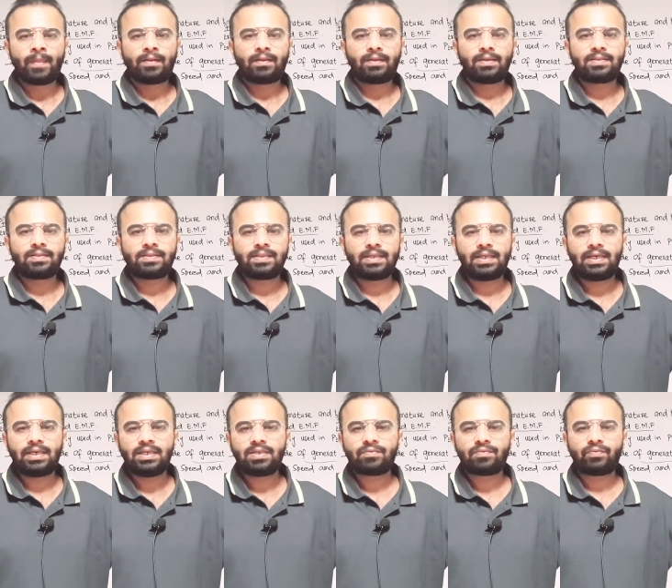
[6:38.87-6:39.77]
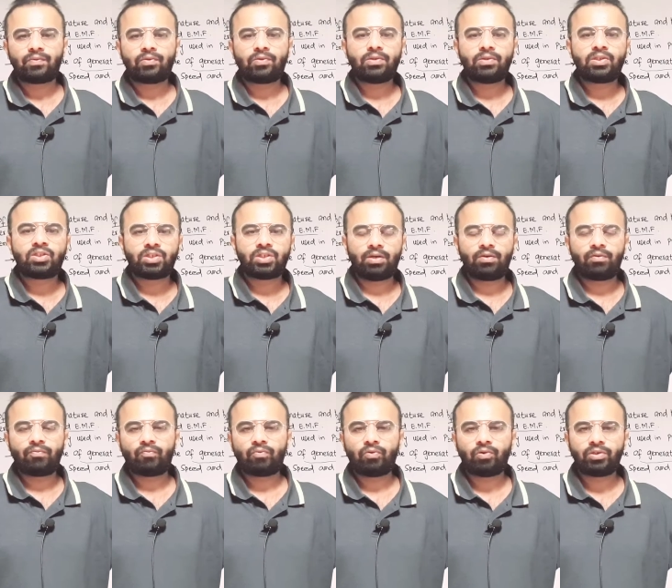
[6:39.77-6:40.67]
the series wound,
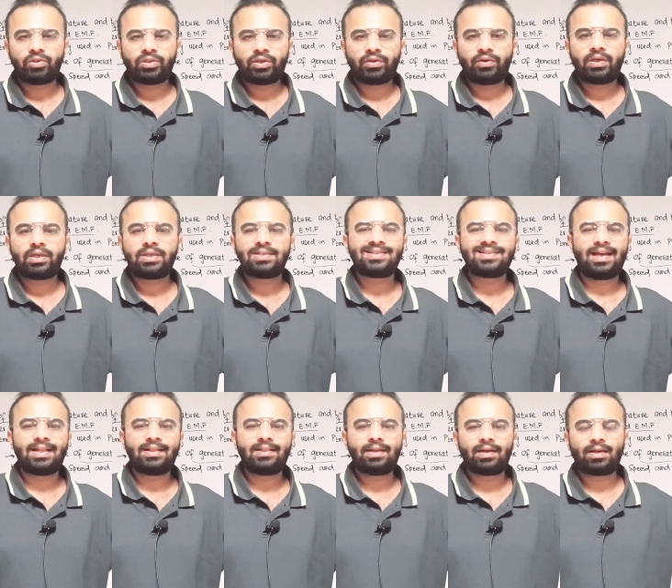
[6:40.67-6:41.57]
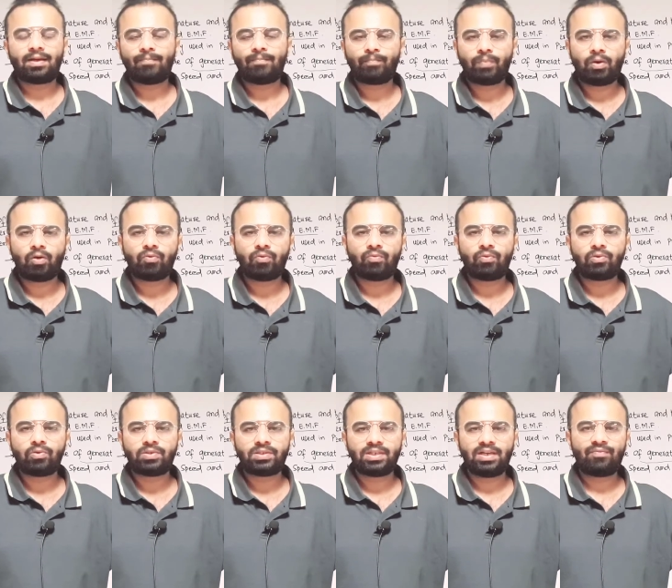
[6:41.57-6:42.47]
shunt wound generators and the compound
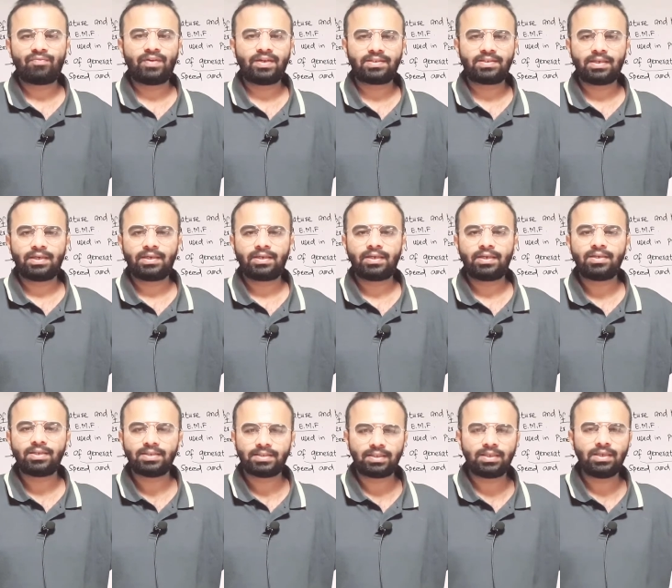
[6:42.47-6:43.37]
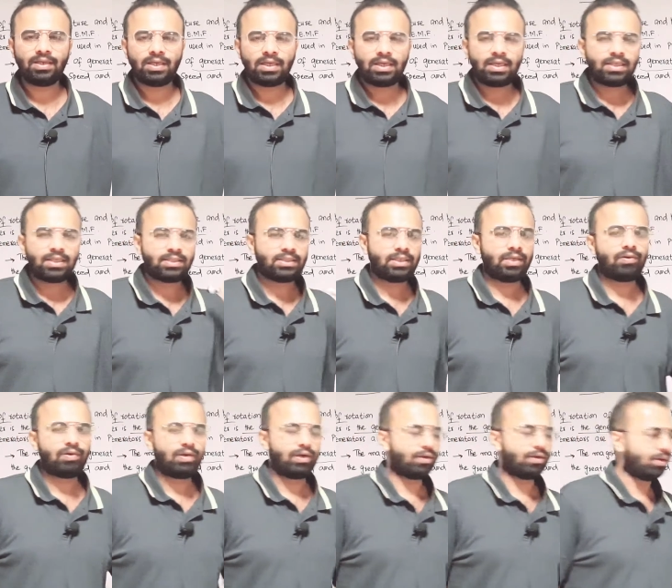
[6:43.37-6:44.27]
wound self excited DC
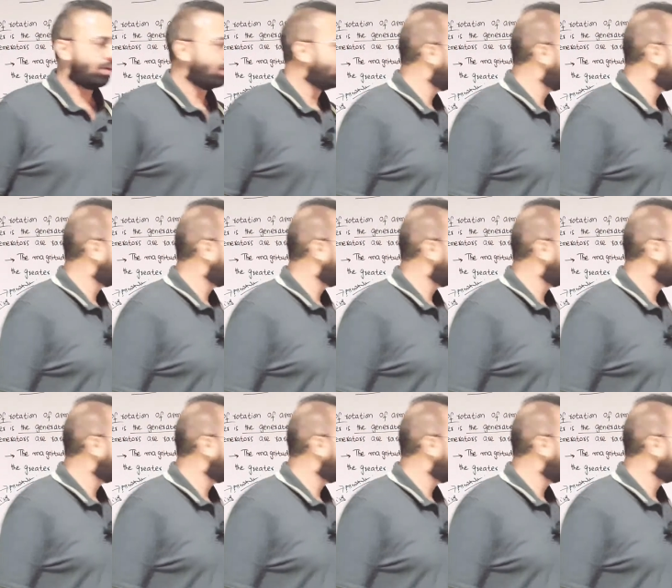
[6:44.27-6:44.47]
generator.